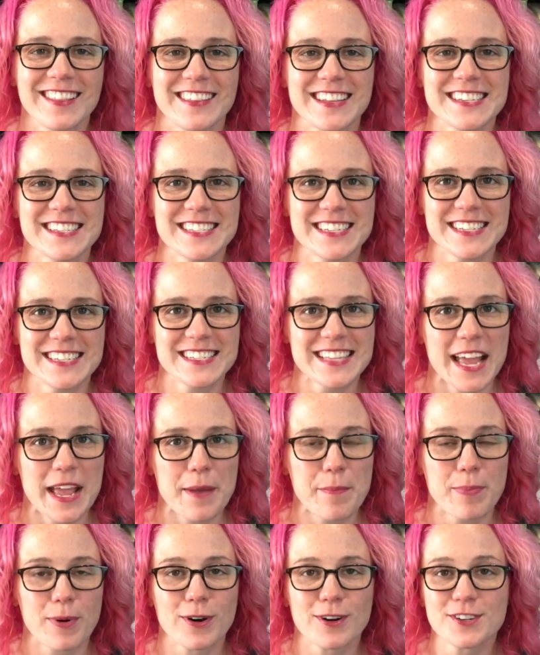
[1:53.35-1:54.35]
This is
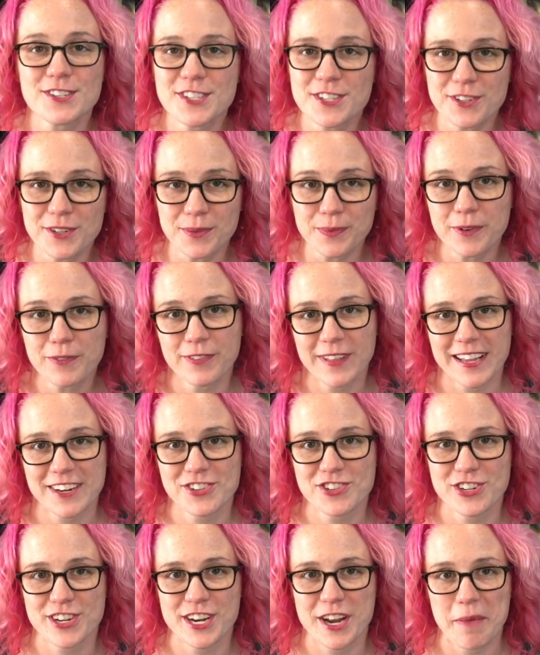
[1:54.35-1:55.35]
a personal
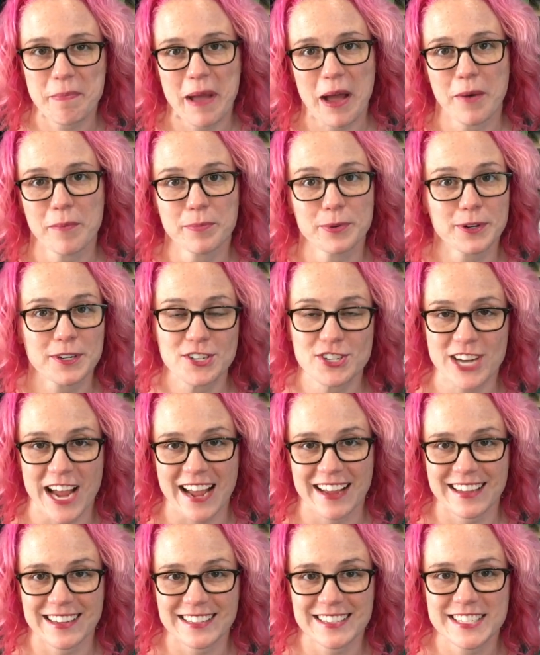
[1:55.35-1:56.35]
reflection about book
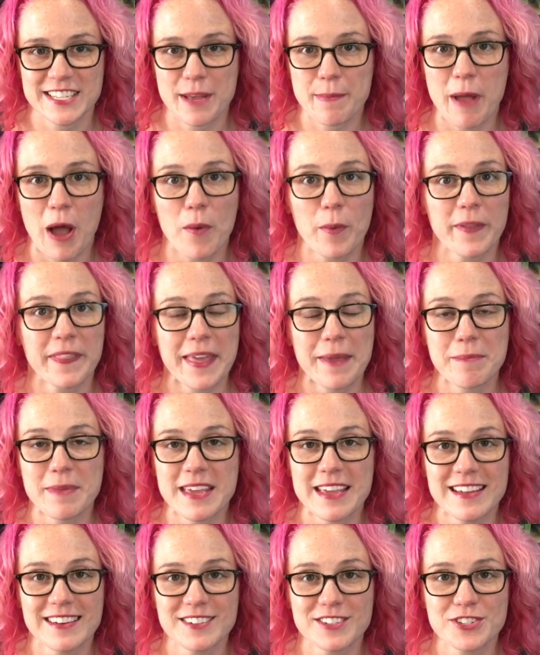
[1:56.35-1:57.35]
jackets, about what they
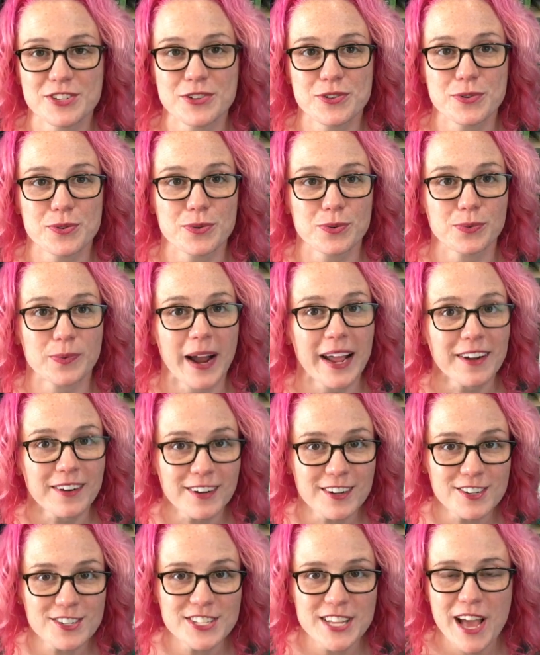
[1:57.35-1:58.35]
mean to
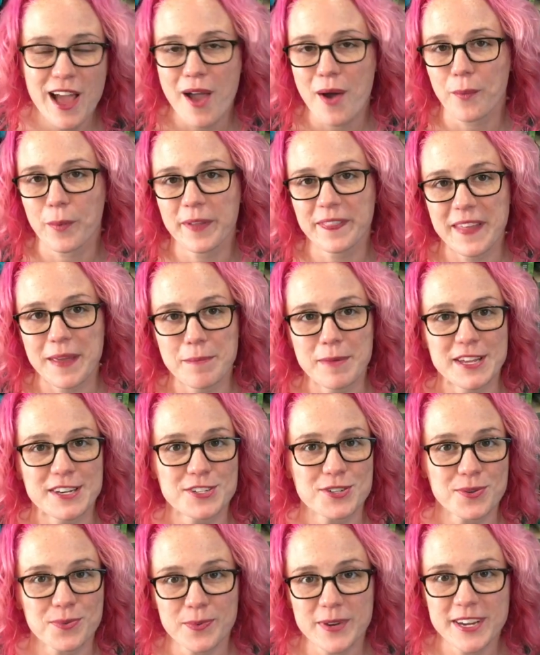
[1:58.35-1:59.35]
writers, what they
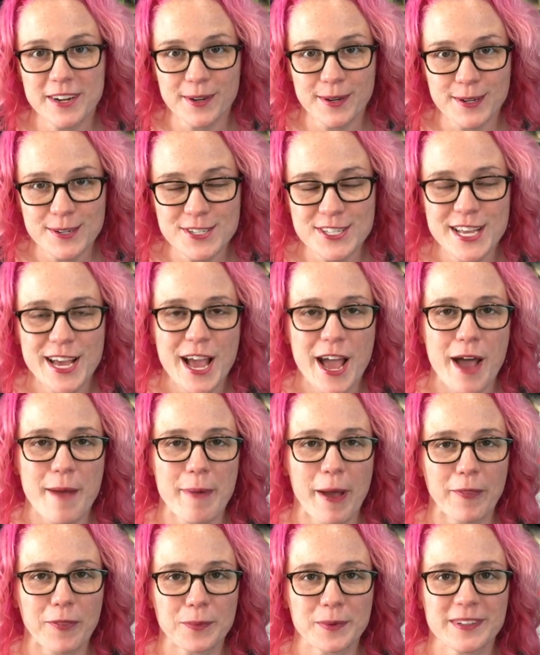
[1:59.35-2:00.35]
mean to readers,
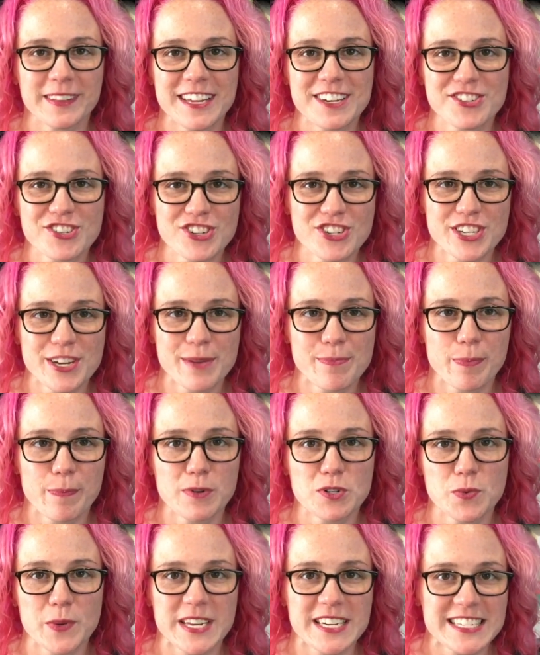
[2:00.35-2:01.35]
about the relationship
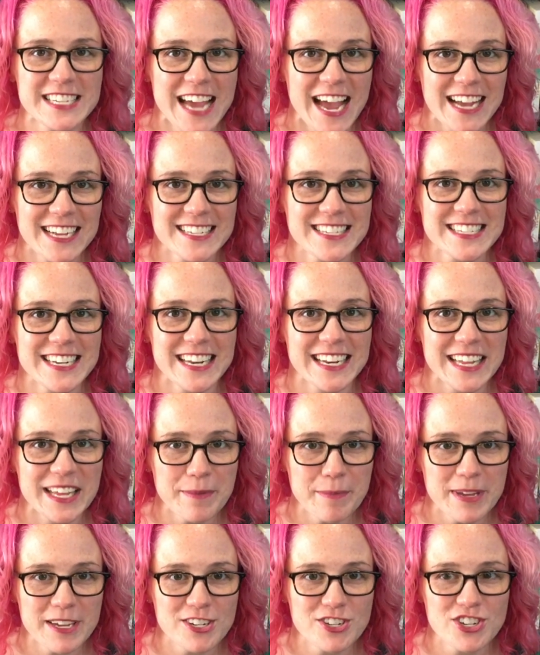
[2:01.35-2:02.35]
between text and
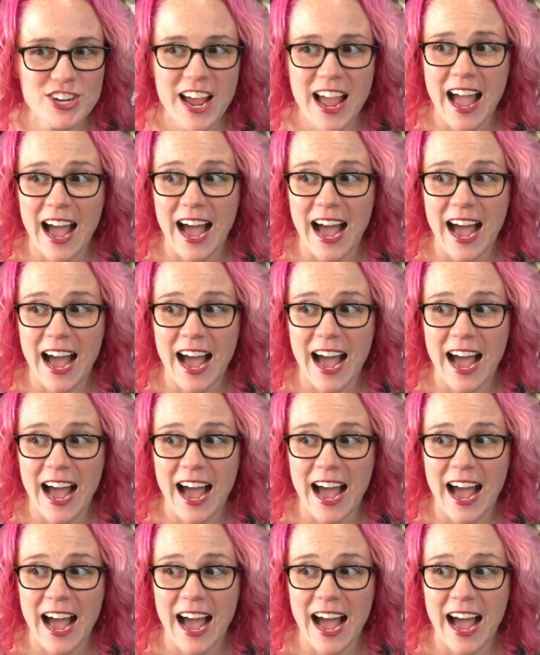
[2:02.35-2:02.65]
image.